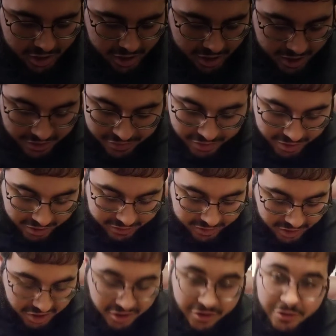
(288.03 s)
and then I
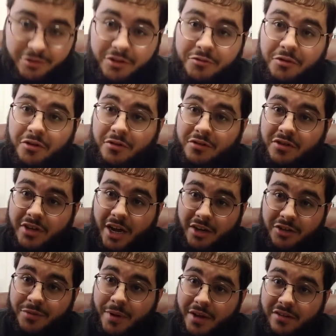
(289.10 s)
started using one of those
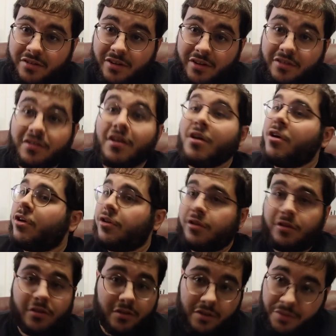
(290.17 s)
Scotch pads things.
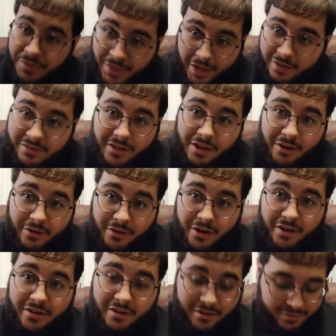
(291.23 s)
That's not a good
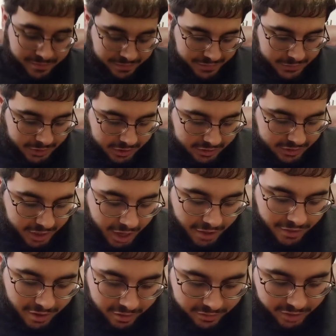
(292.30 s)
idea, because yeah,
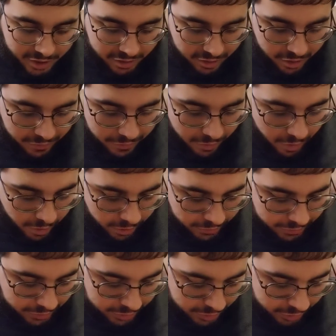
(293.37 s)
that'll take off all
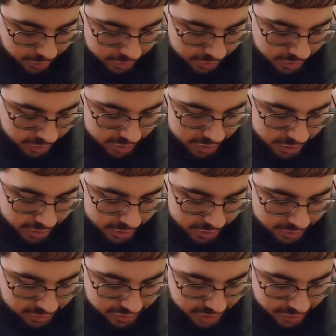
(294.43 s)
of the dirt
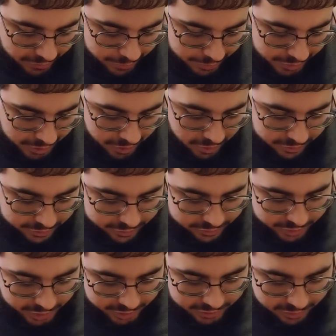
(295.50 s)
and stuff, but that also
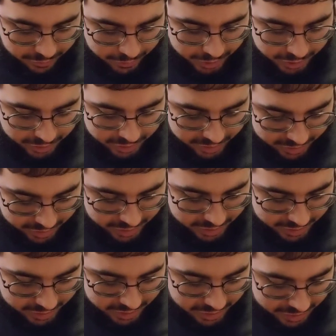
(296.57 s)
takes away
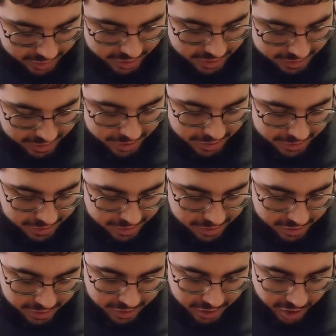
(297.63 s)

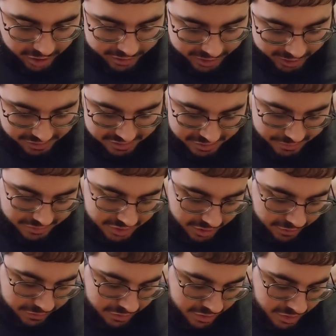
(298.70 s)
the contacts
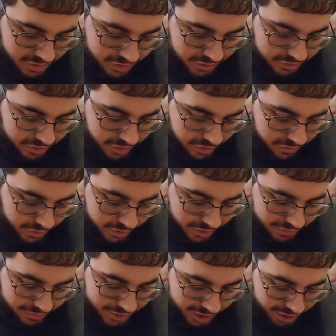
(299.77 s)
themselves. You start wearing
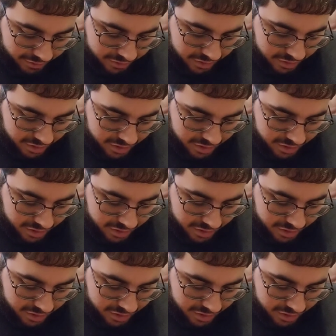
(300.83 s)
them down.